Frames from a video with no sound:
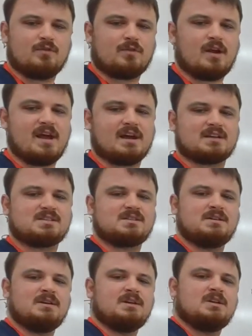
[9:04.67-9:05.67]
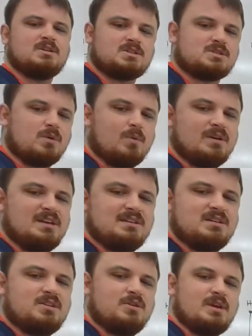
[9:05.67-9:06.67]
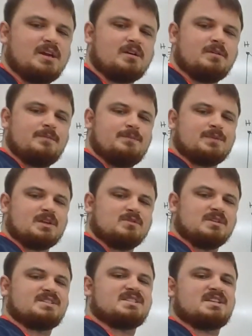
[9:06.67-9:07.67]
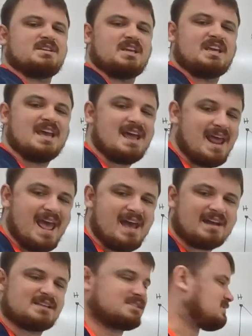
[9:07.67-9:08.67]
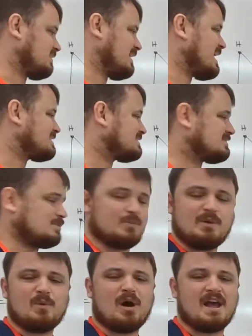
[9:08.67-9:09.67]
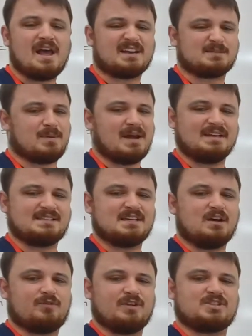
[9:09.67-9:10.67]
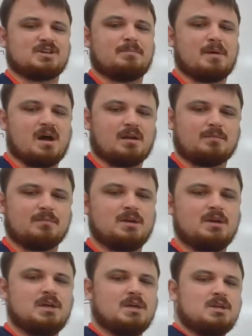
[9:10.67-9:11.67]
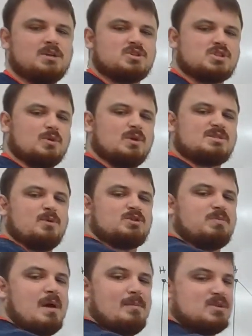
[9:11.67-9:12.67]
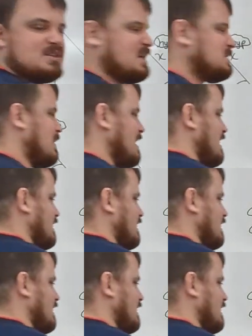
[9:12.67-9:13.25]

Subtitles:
over X. So what we need to do here, let's get X. We want X by itself and it's on bottom. So let's multiply both sides by